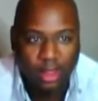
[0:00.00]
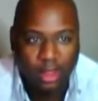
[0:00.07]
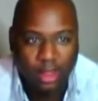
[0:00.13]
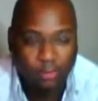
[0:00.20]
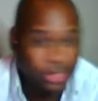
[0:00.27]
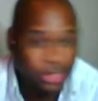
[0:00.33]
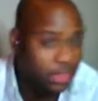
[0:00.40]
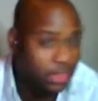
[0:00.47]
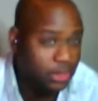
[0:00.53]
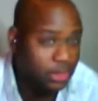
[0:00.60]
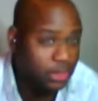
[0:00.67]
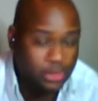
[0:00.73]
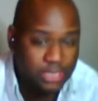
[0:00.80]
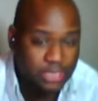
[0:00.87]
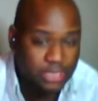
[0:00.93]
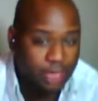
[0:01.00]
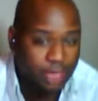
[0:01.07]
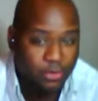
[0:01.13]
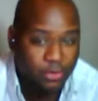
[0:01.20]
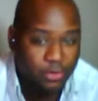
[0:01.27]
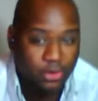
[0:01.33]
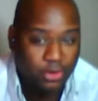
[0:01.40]
really good
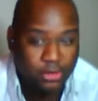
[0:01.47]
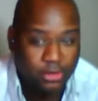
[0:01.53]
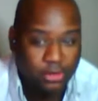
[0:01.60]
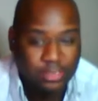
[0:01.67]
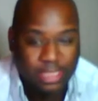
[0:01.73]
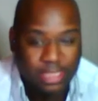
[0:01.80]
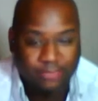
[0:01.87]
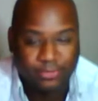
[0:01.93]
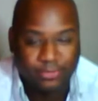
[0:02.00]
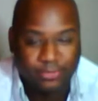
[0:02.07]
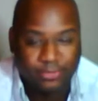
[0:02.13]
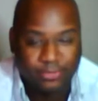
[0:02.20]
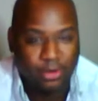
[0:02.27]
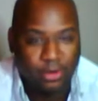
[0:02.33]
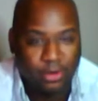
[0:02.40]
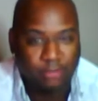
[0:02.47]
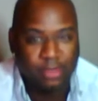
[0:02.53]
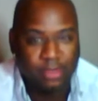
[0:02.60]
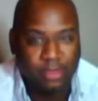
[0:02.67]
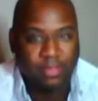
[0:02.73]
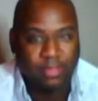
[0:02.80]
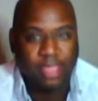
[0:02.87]
time going on in his life or a
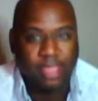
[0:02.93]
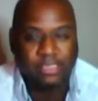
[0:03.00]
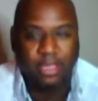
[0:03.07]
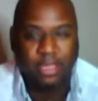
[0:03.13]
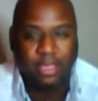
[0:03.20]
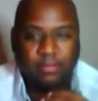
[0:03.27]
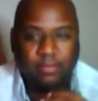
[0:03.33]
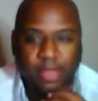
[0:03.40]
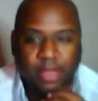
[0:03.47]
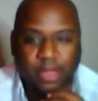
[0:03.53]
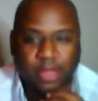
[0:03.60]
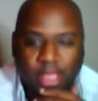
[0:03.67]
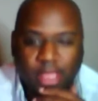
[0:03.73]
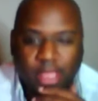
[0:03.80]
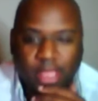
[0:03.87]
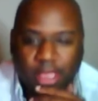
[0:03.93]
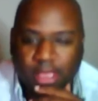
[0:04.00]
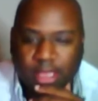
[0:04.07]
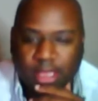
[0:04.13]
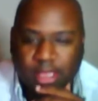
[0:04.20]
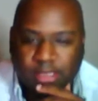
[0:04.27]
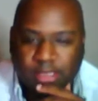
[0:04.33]
really bad time, but it
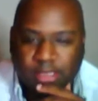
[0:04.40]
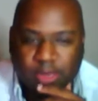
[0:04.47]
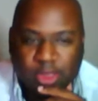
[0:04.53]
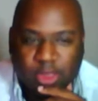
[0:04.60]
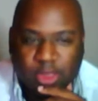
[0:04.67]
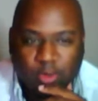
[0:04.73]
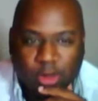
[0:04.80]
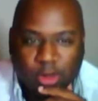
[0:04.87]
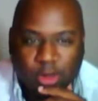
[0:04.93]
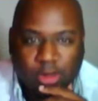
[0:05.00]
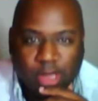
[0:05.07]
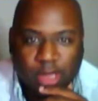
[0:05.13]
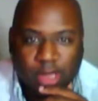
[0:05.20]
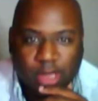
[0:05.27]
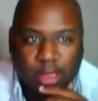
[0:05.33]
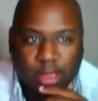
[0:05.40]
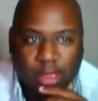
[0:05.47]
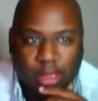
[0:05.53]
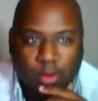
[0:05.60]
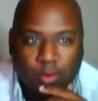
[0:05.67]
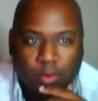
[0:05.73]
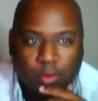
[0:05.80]
does make you wonder, like,
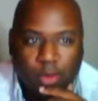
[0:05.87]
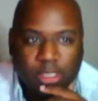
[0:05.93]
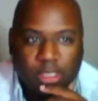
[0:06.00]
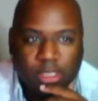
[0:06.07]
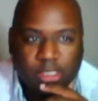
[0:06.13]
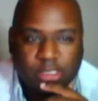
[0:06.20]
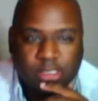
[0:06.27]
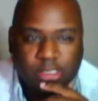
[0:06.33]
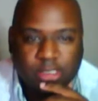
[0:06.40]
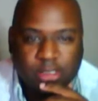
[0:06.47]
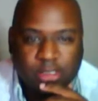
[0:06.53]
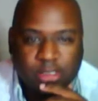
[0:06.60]
what does